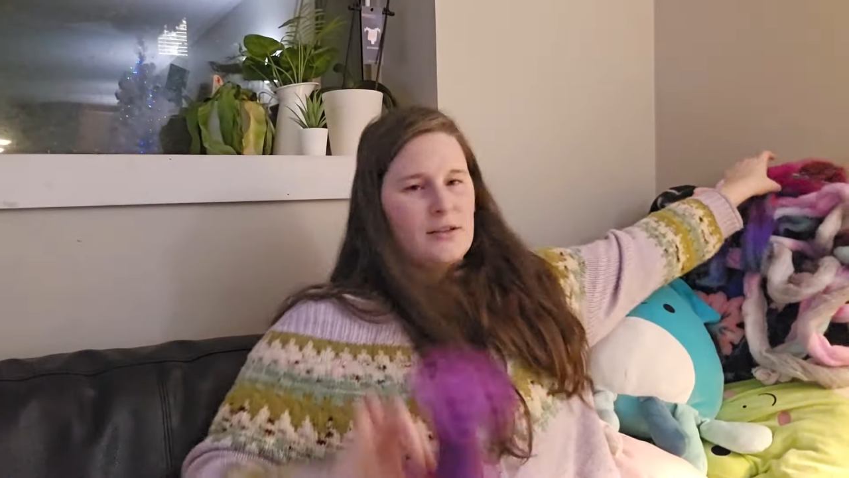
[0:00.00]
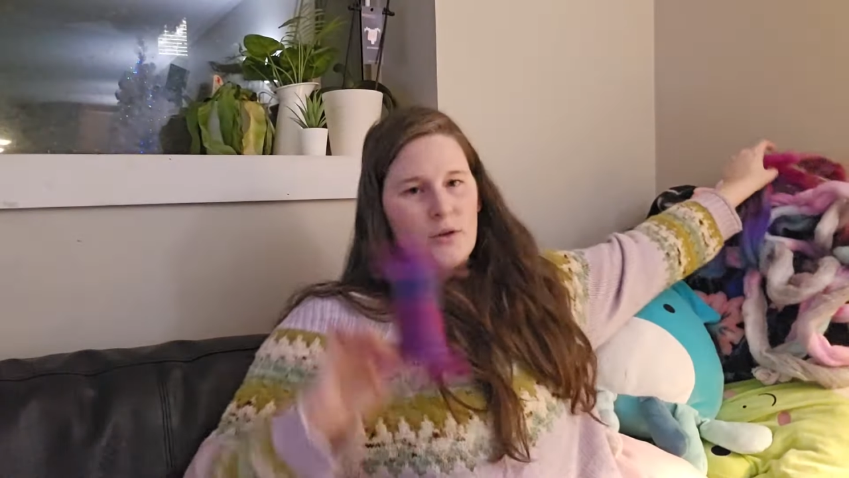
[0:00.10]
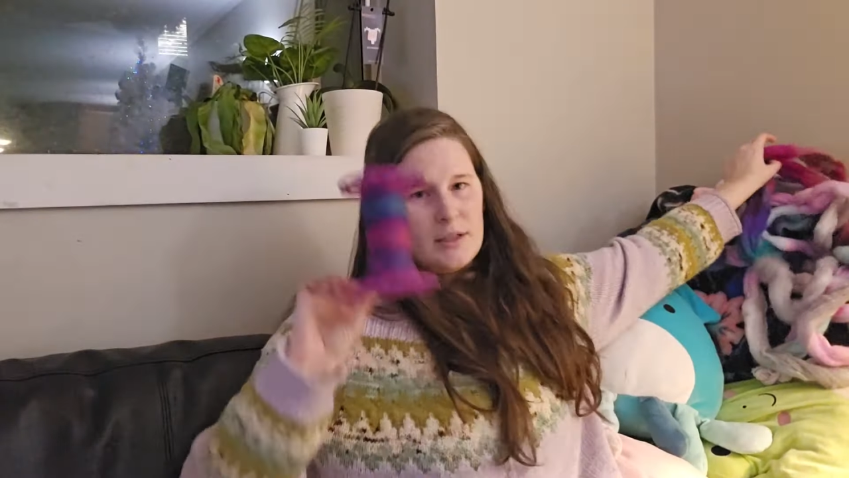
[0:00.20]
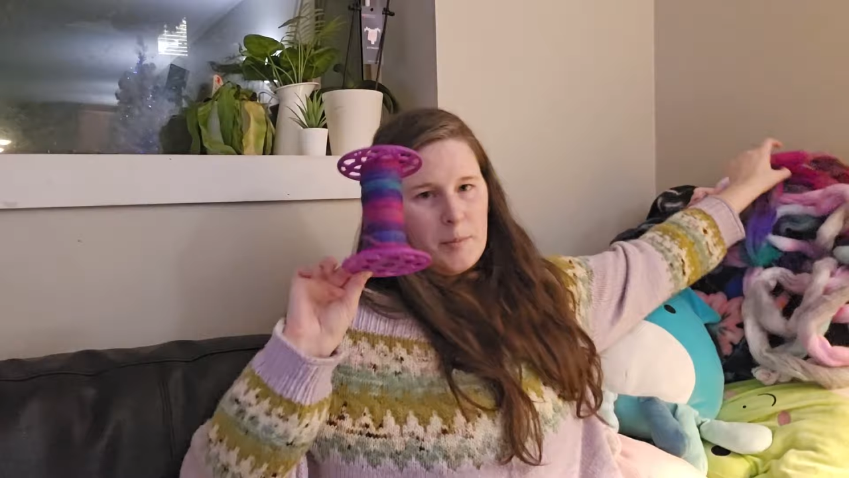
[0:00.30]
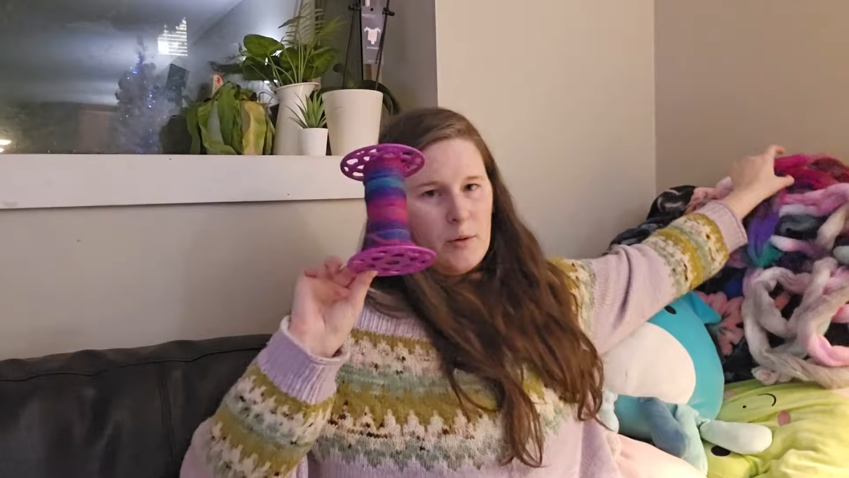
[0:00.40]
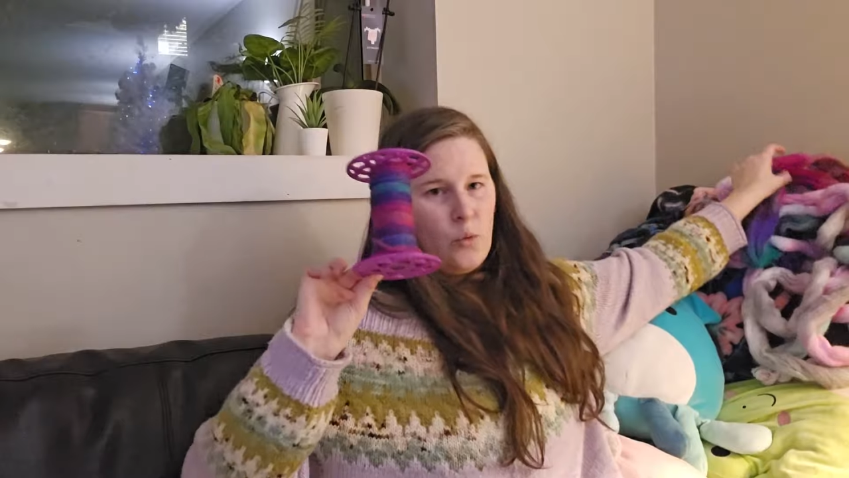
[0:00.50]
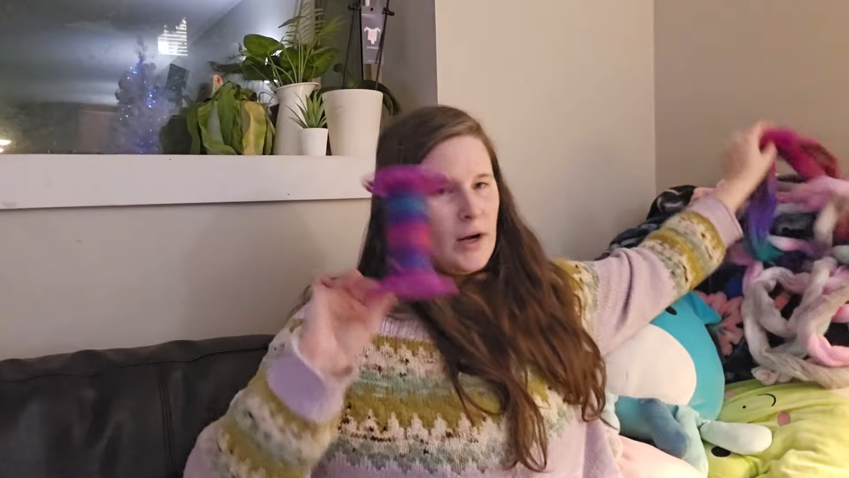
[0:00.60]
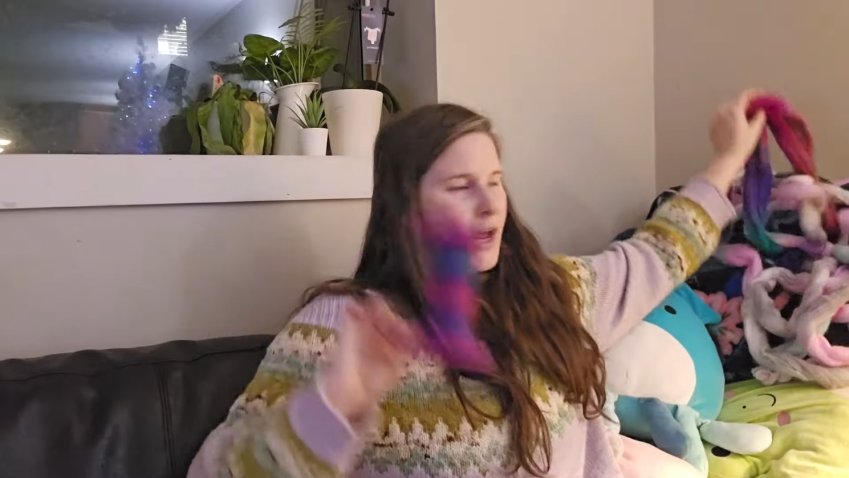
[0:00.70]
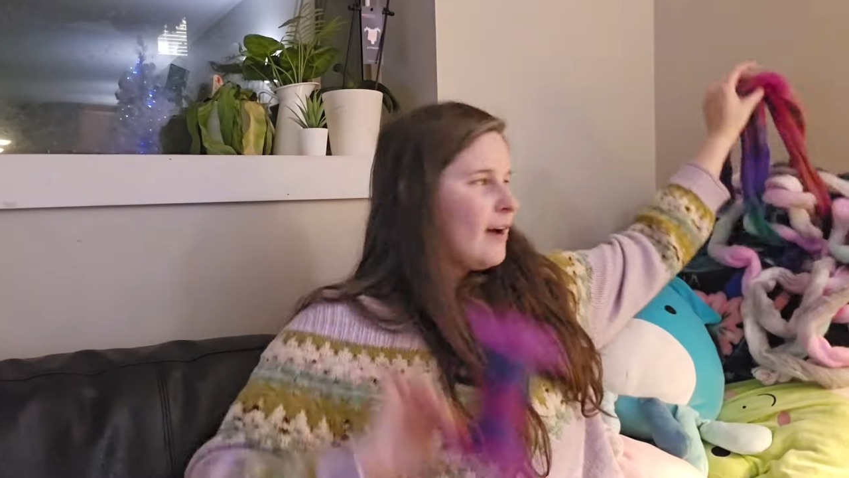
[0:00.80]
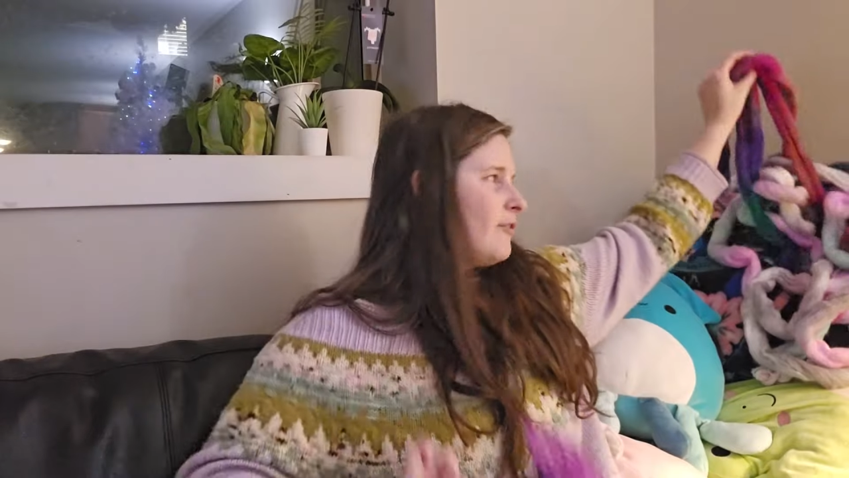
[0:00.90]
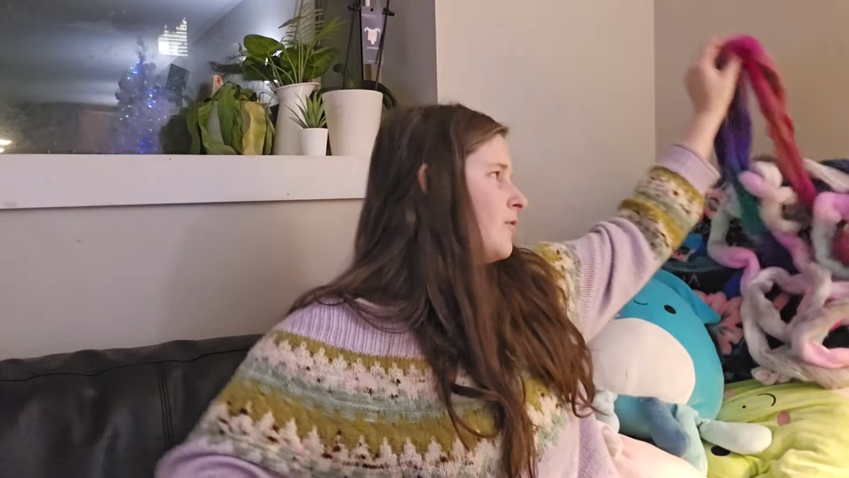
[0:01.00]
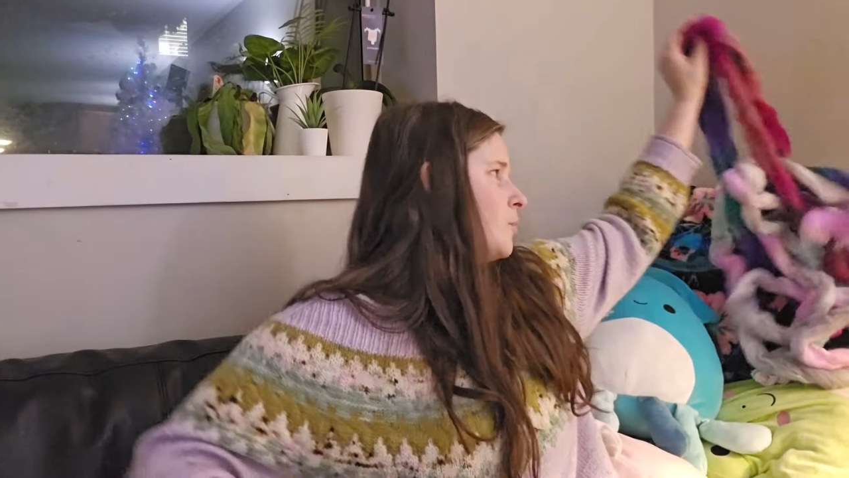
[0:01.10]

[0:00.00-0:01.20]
I spun one half of the